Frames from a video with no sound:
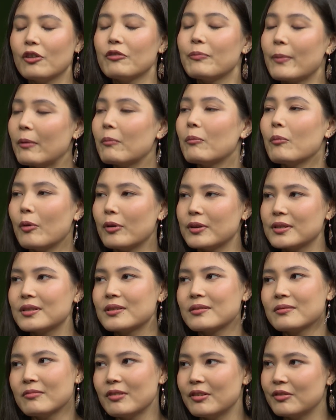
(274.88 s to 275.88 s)
most
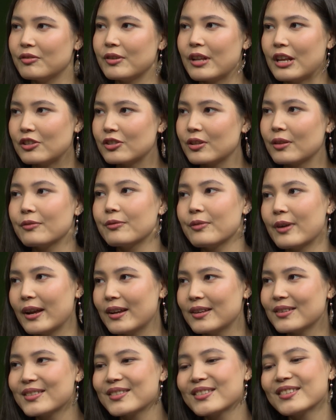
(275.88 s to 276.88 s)
international
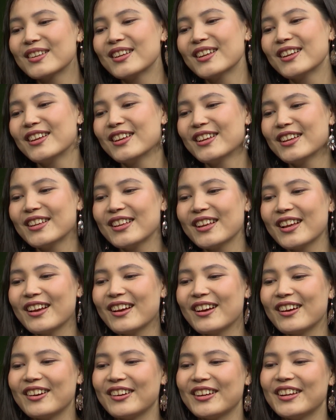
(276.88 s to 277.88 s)
friends,
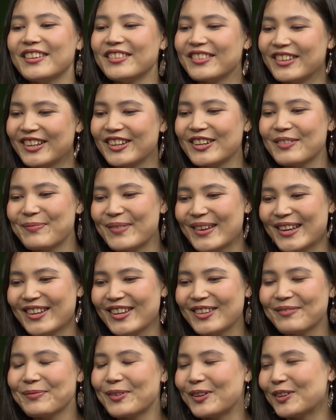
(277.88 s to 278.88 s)
in their
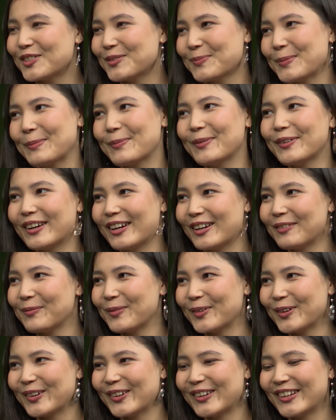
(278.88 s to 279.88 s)
opinion, Polish people are
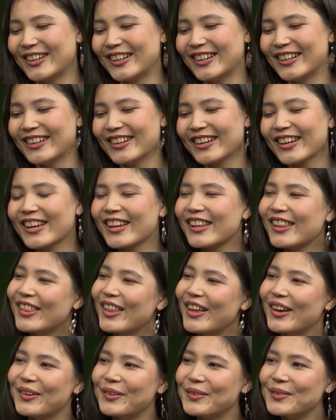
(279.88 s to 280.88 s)
more
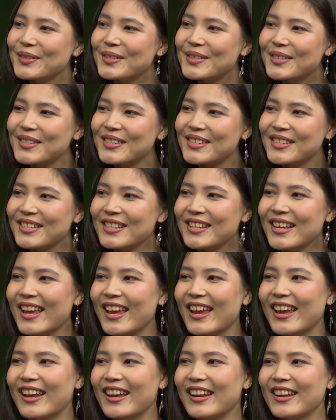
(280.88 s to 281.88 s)
closed,
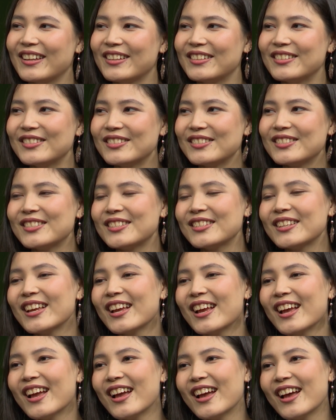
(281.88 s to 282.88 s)
and
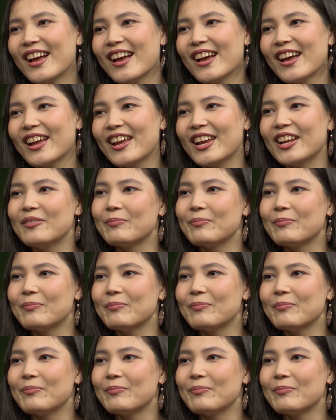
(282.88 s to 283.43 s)
in